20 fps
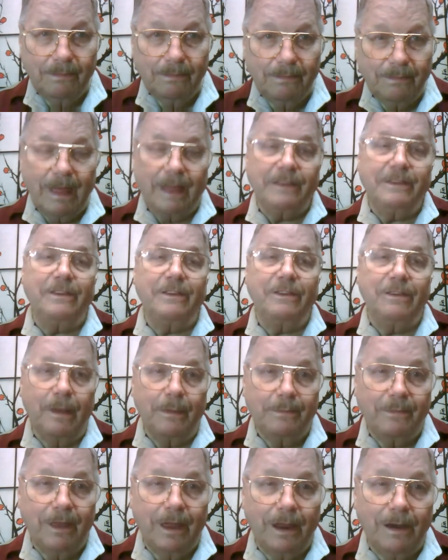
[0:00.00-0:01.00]
That's the
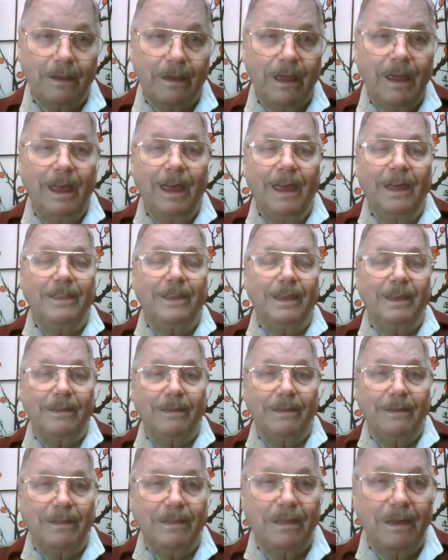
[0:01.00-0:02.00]
subtitle.
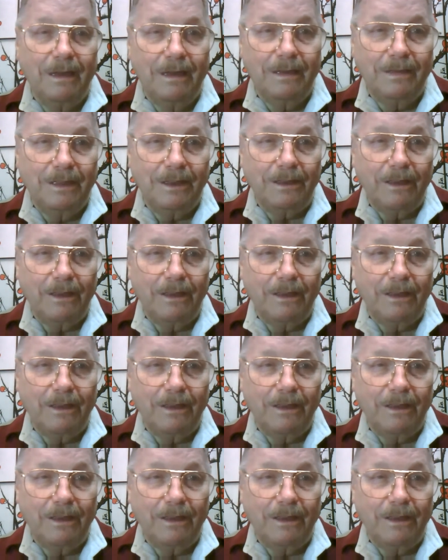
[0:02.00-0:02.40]
The